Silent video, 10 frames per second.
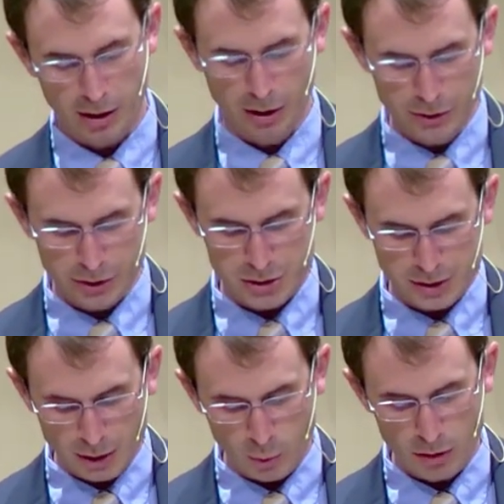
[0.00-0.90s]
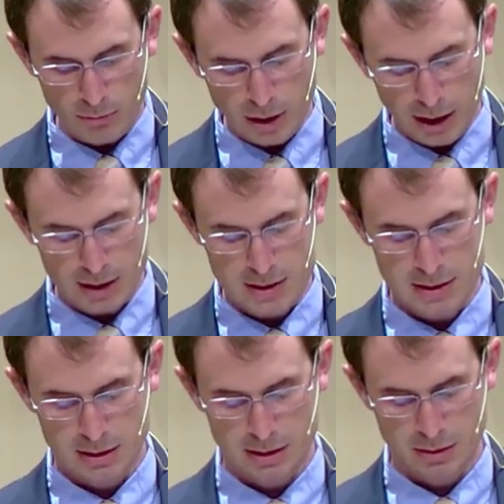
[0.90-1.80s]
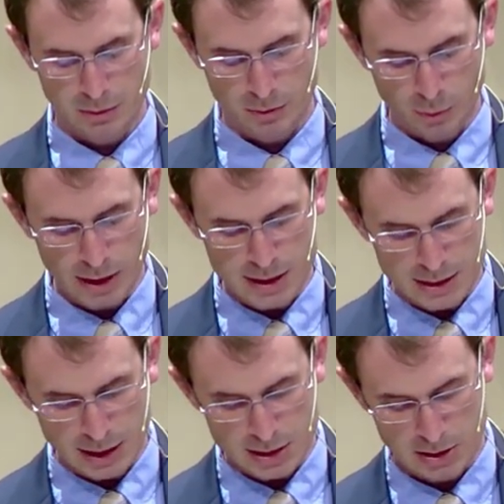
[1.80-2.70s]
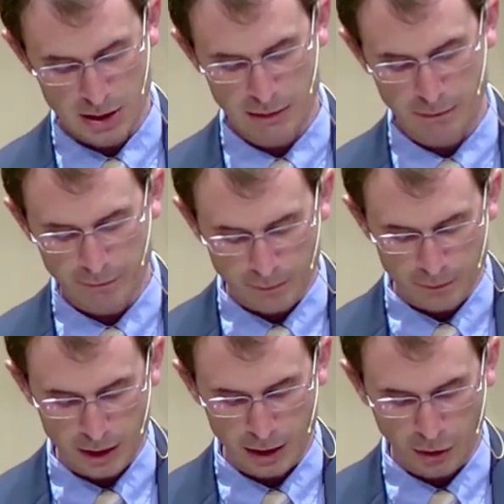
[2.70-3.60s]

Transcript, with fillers: understand what it means when he says that, that